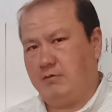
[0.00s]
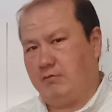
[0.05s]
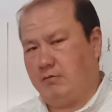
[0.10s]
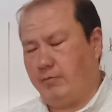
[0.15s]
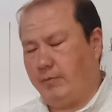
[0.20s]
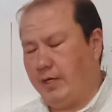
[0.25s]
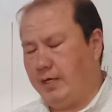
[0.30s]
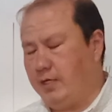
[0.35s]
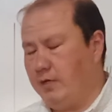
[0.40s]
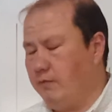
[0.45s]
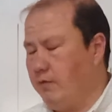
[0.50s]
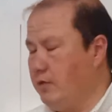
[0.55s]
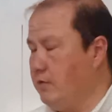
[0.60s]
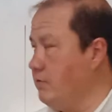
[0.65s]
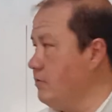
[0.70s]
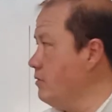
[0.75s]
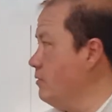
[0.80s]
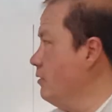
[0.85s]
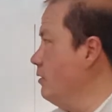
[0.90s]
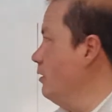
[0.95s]
Remaining we
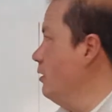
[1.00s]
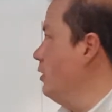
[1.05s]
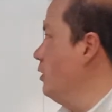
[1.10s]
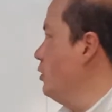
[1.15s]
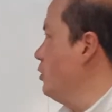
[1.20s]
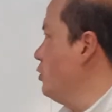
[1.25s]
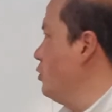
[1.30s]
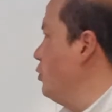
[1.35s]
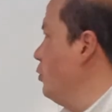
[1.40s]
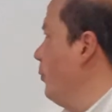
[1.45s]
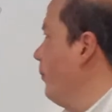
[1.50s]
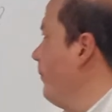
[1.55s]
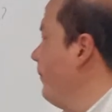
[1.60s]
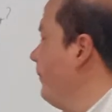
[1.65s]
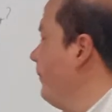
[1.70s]
use do.